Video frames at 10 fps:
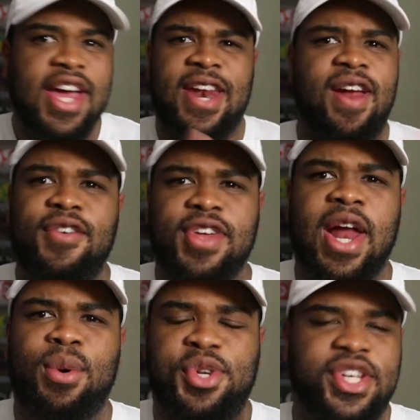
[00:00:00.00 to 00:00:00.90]
never thought
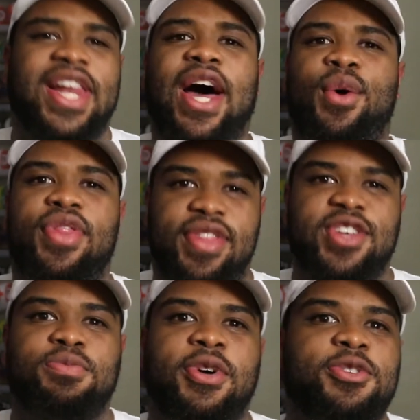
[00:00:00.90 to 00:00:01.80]
I would shell out
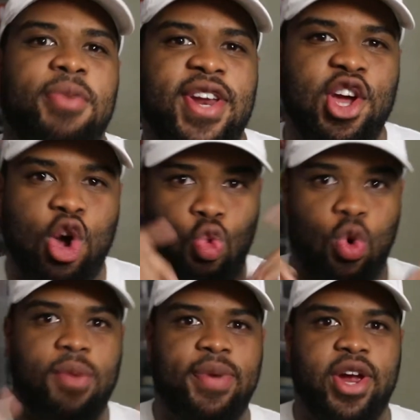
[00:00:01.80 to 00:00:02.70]
this much money on
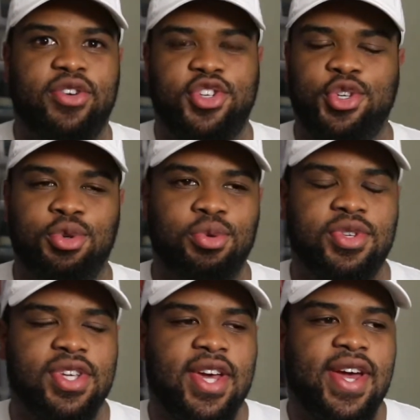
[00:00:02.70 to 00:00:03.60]
one pair of shoes,